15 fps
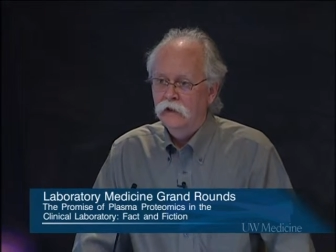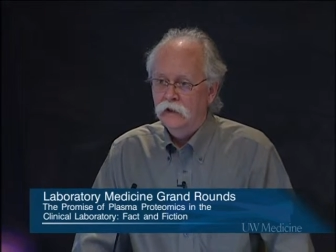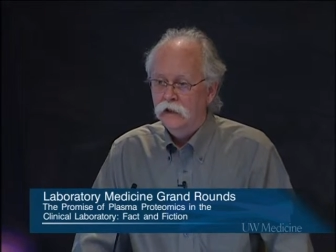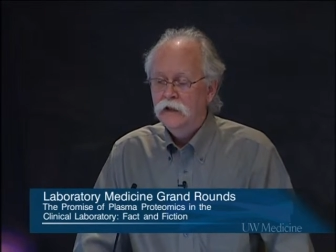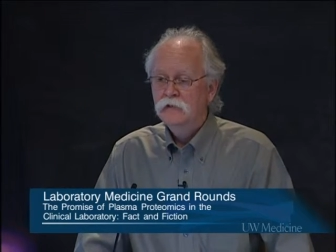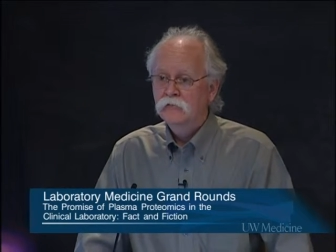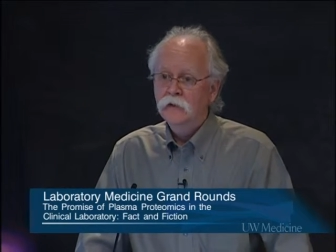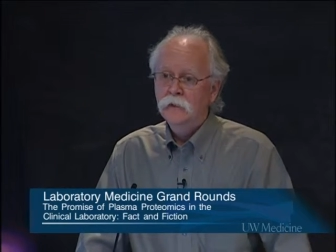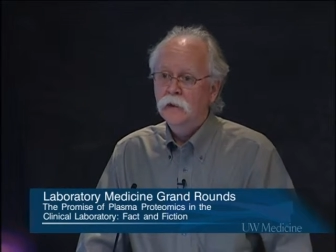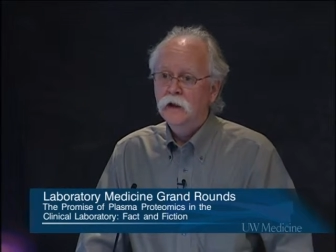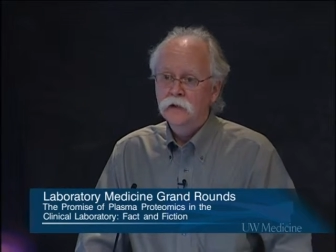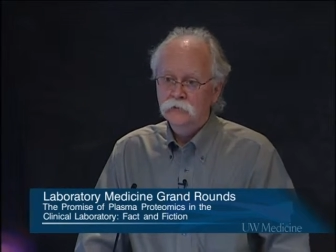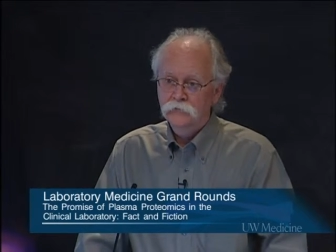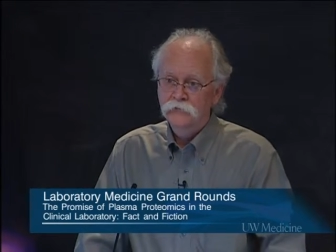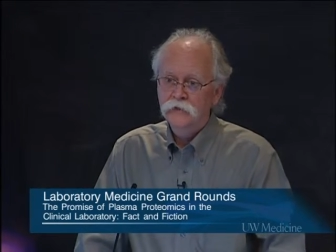even
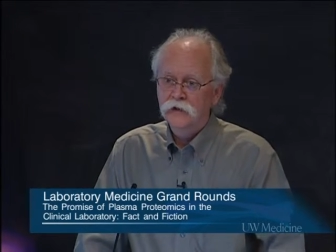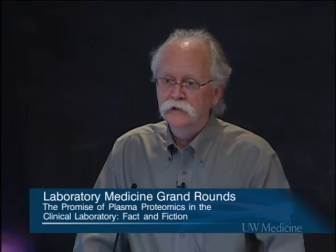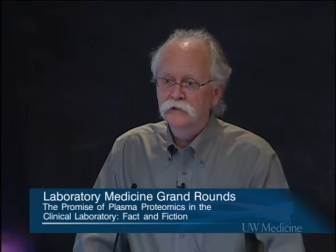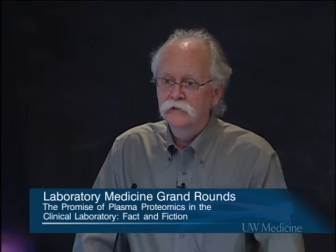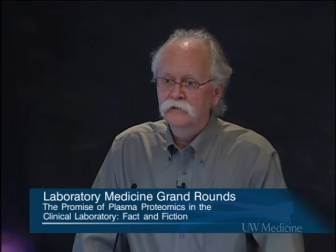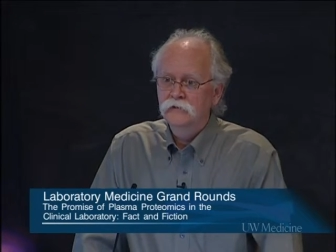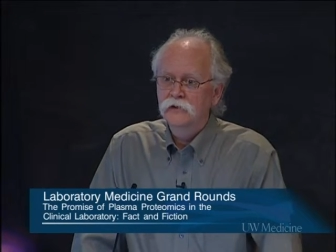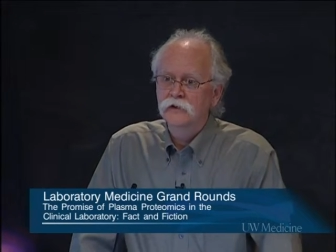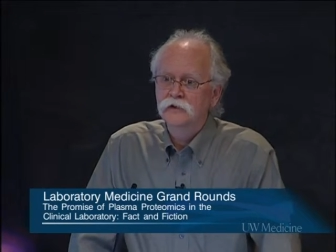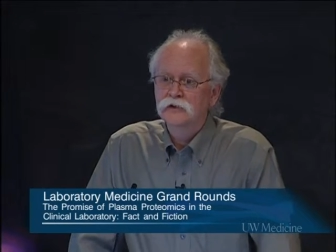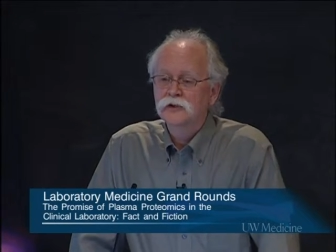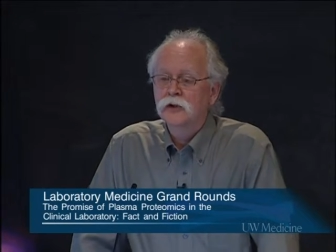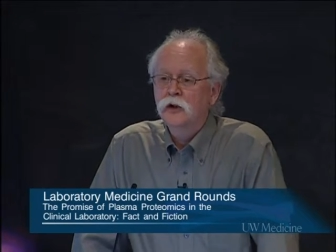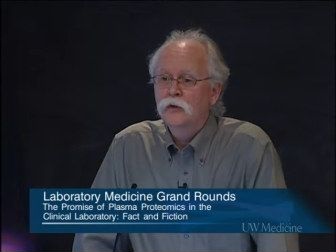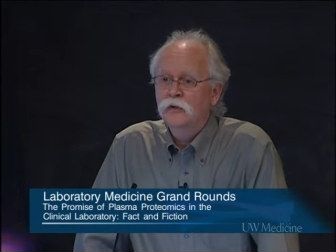than, than the
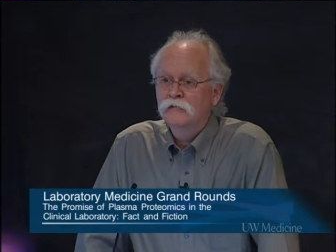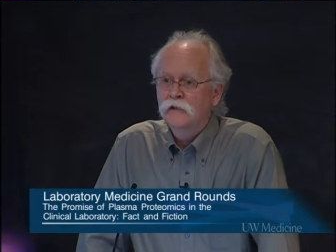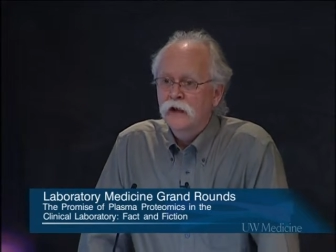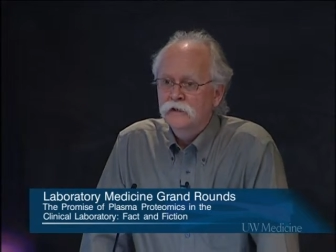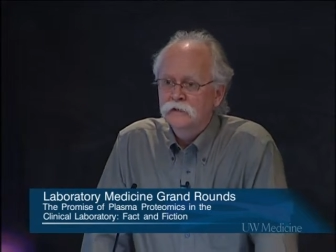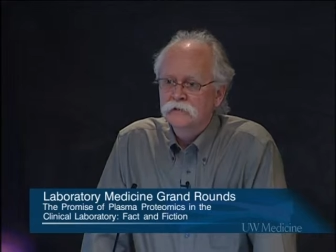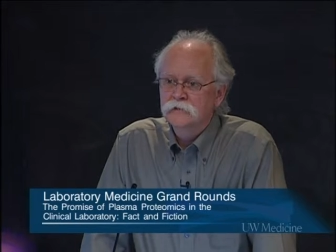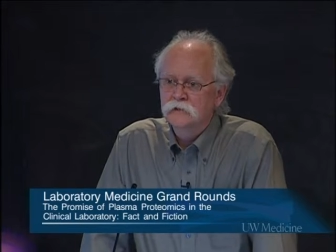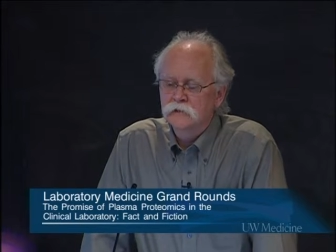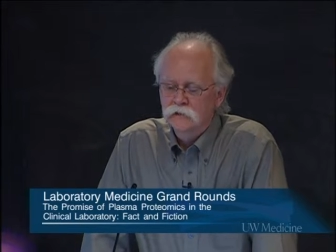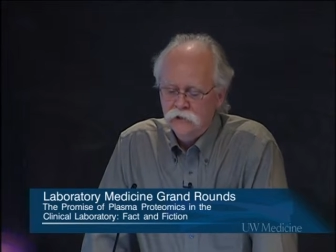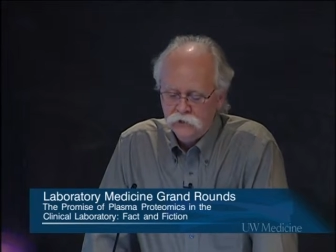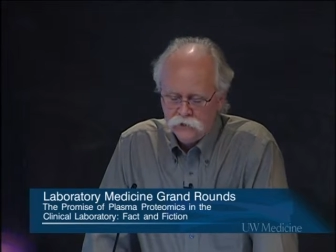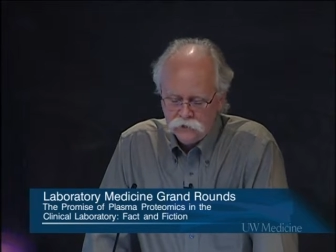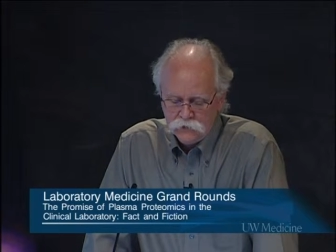slow advances in,
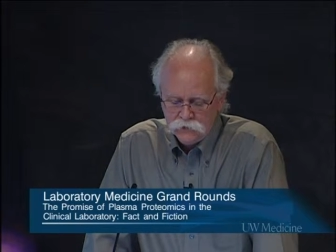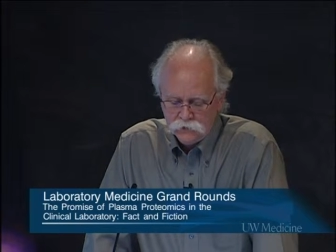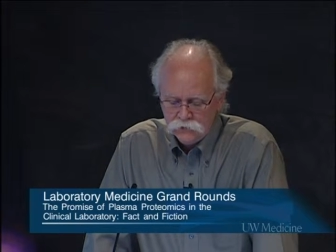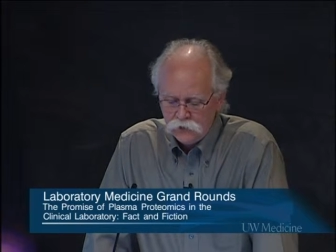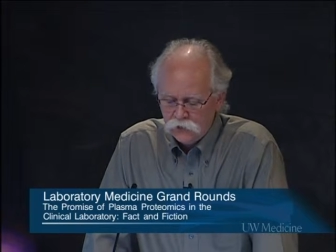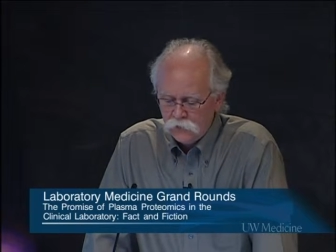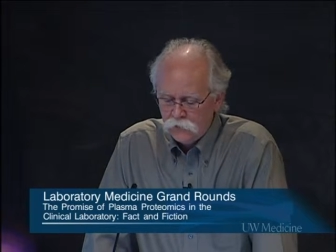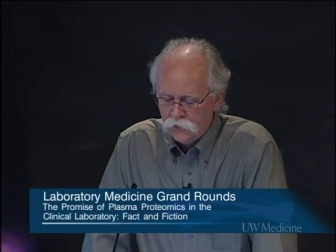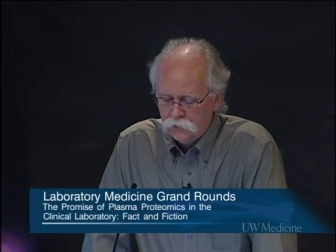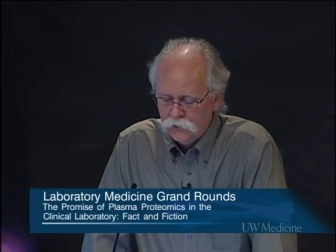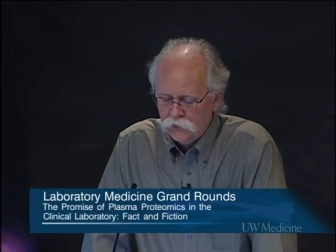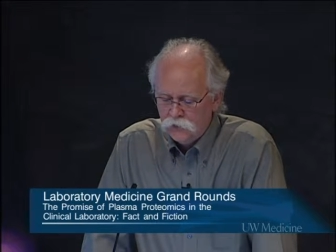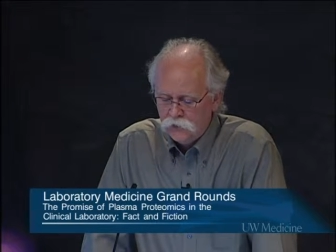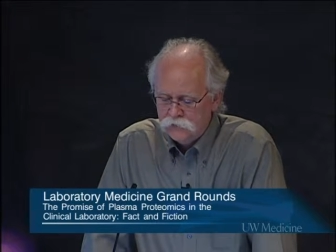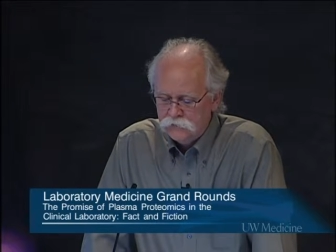in uh, drug
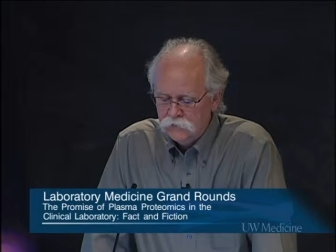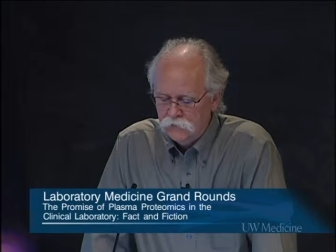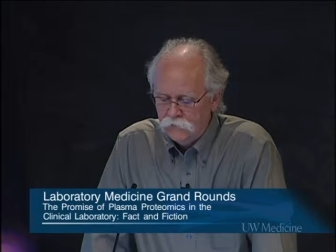therapeutics,